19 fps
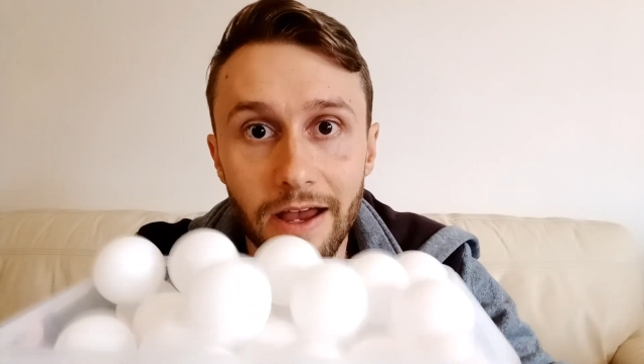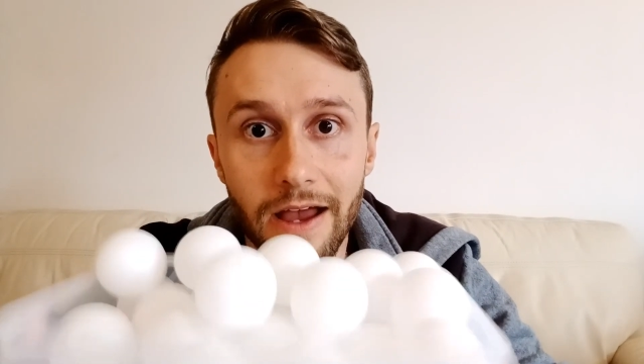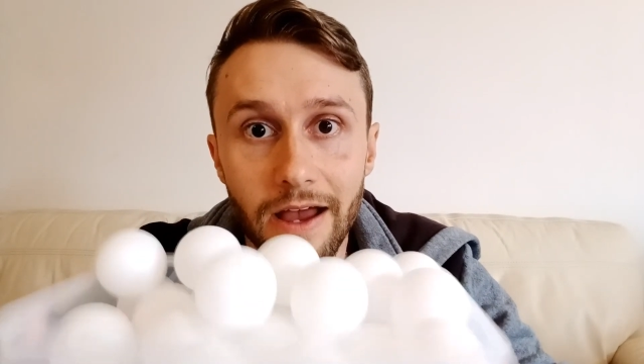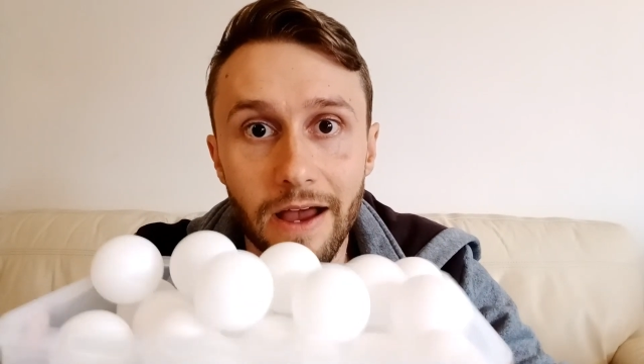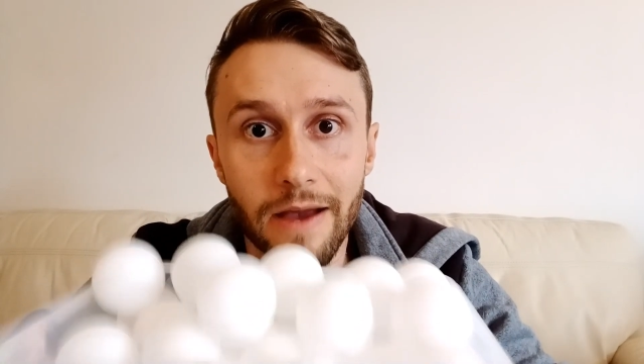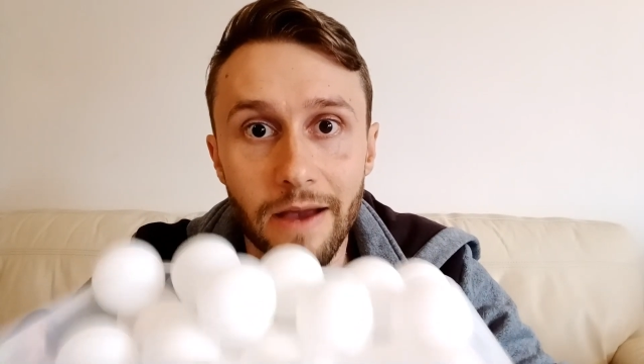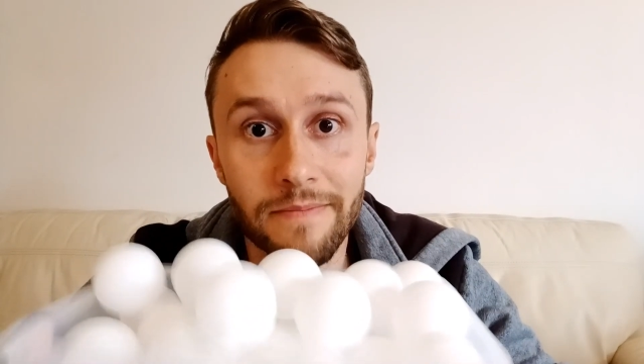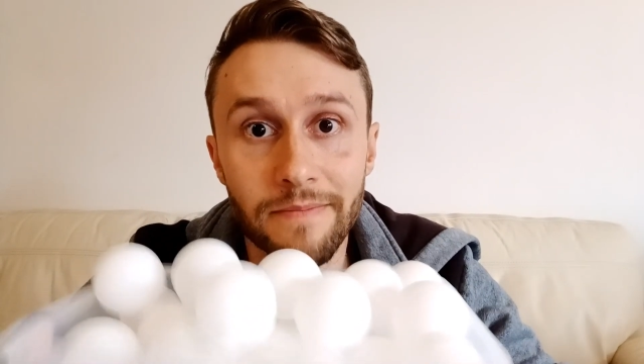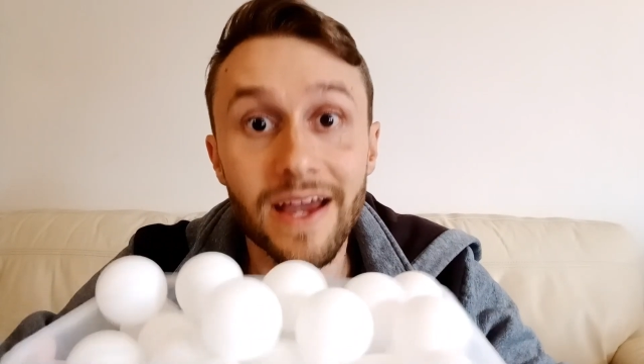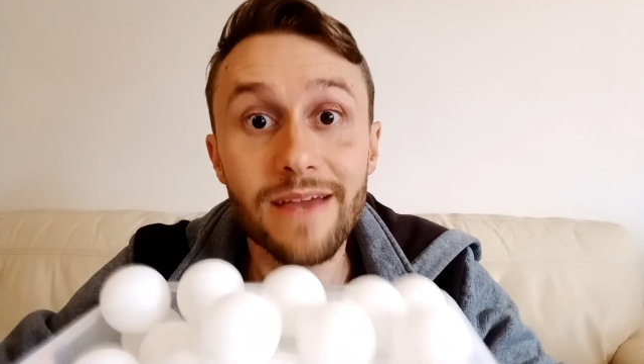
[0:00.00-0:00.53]

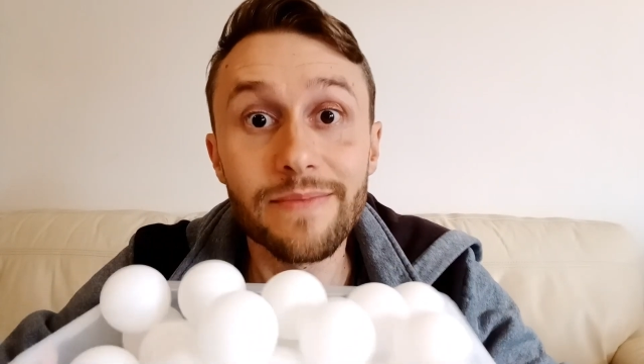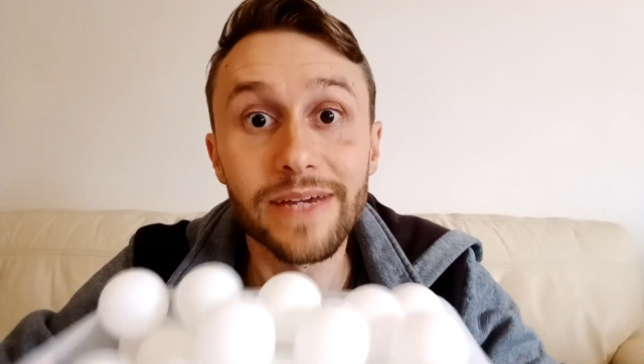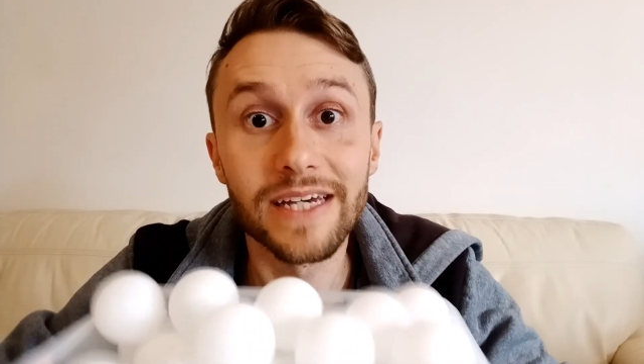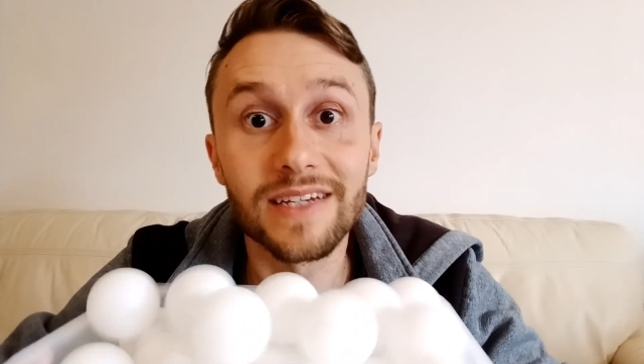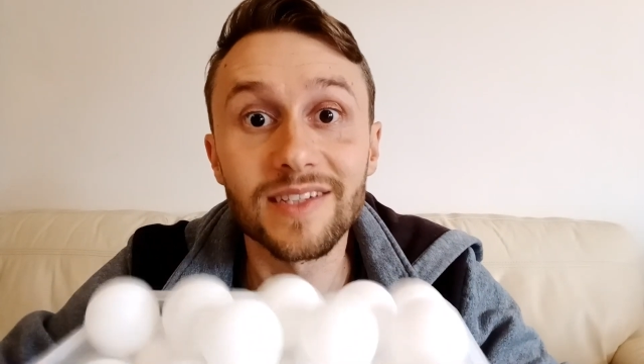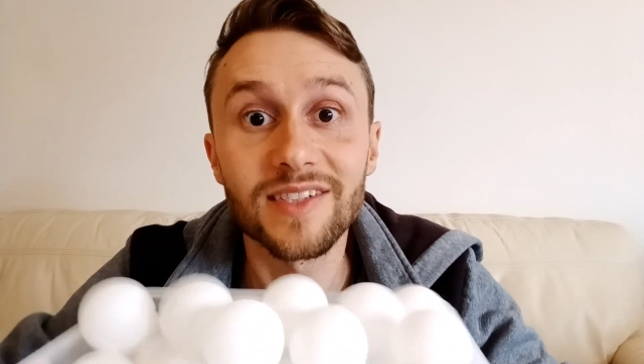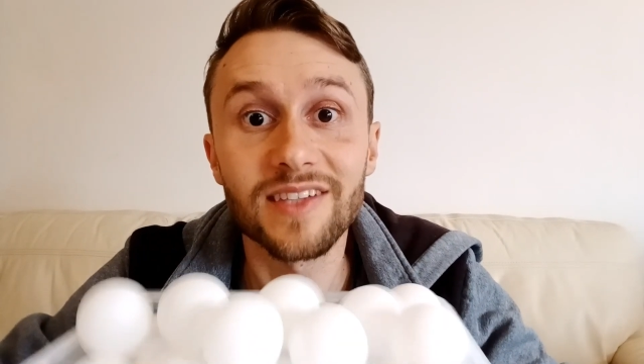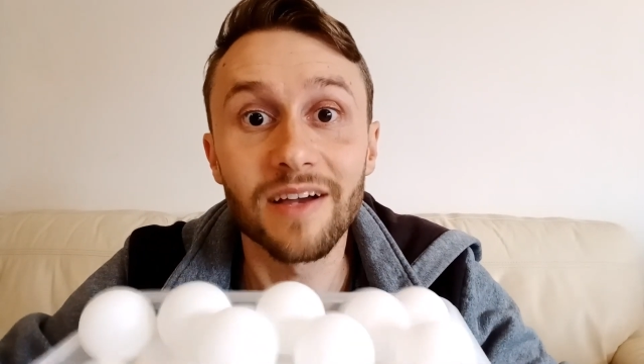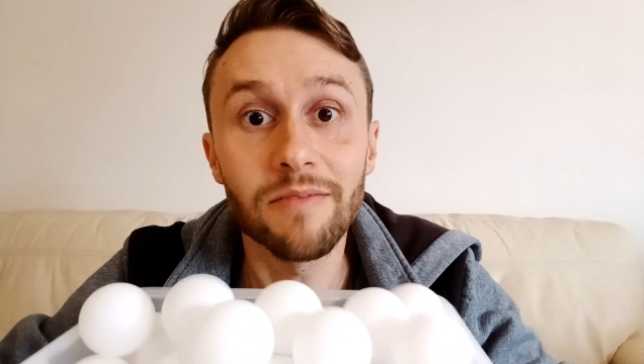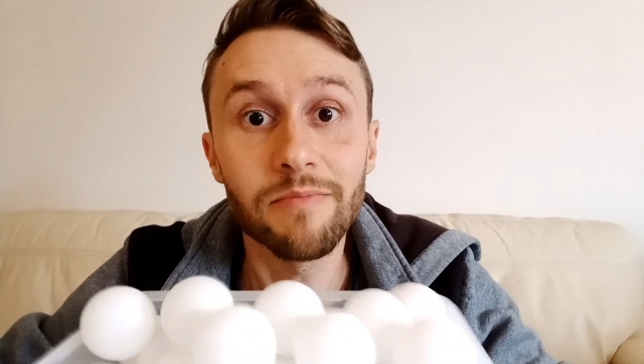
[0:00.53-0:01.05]
And maybe
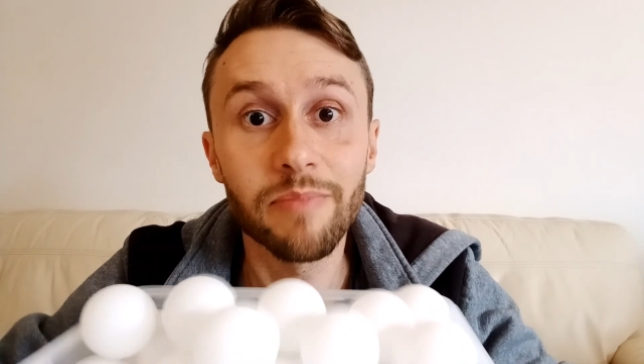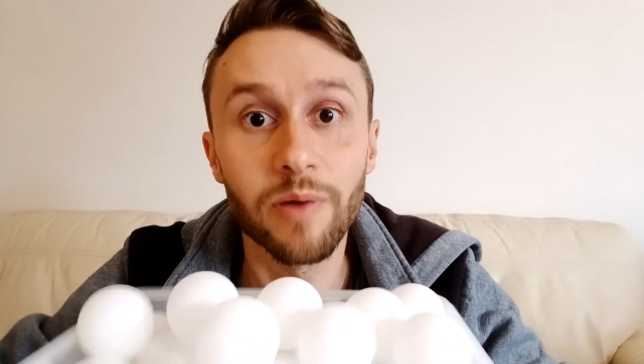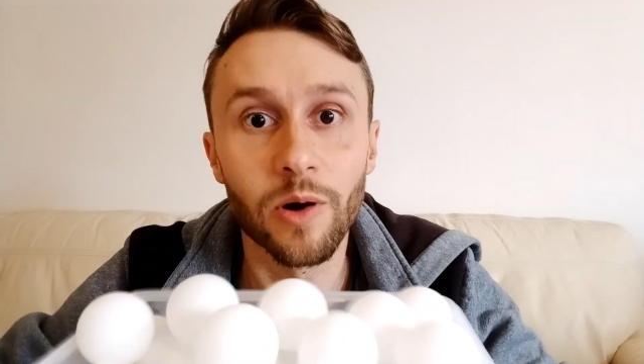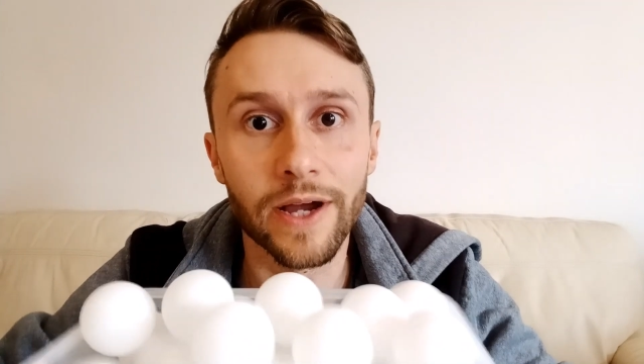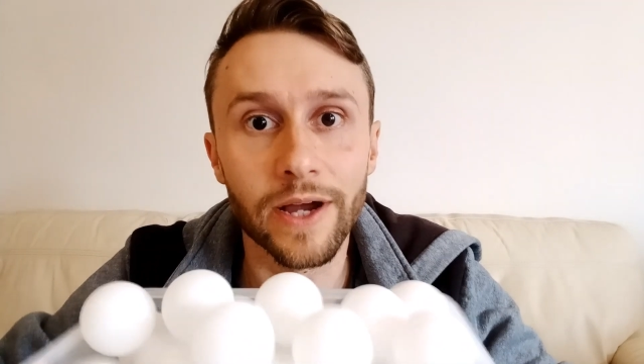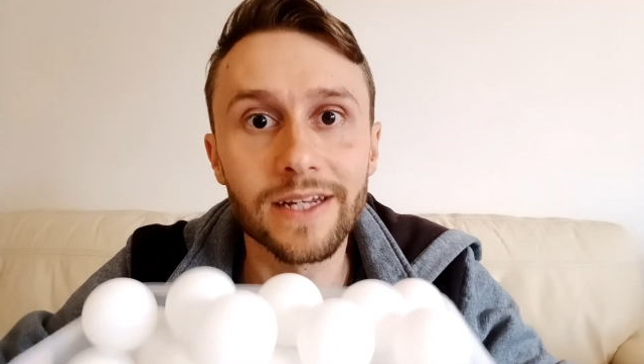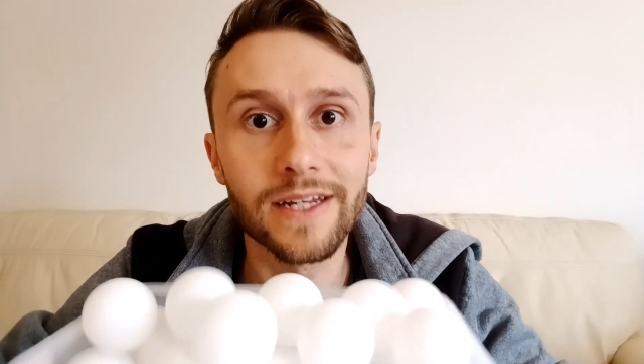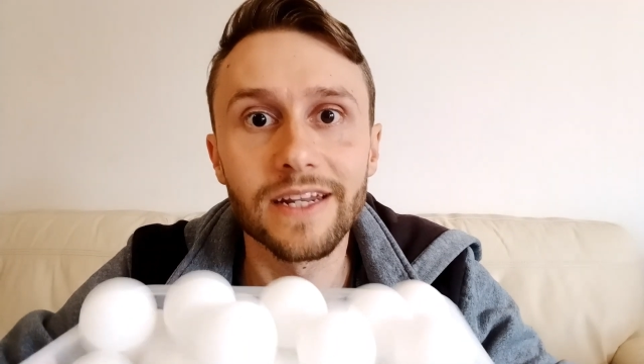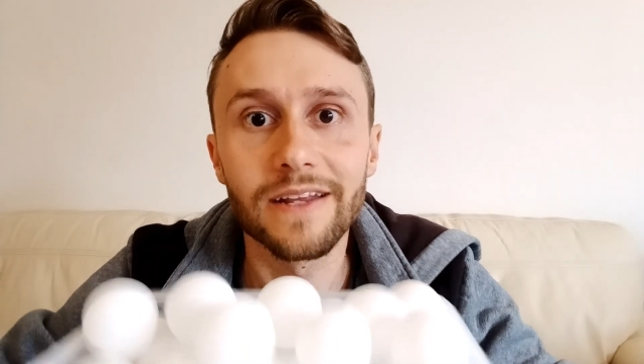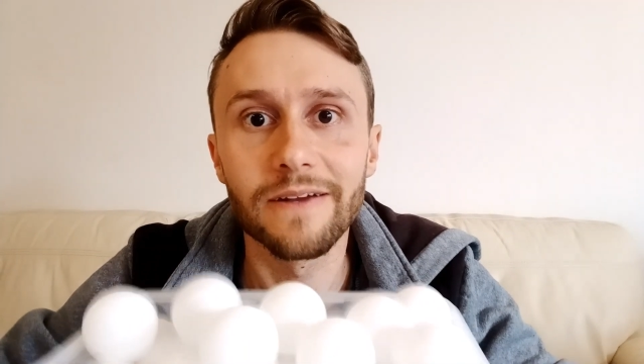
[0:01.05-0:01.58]
at some
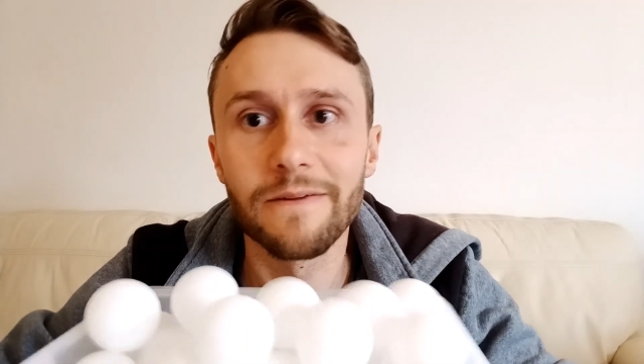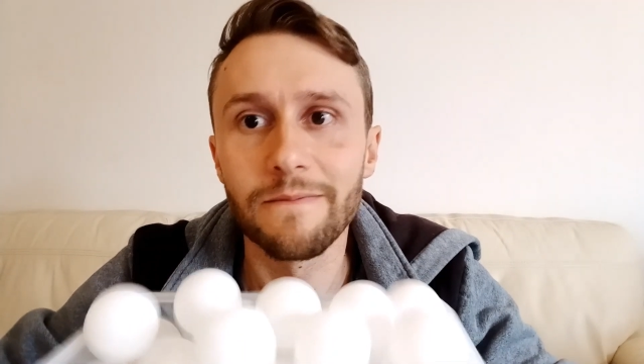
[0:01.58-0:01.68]
point,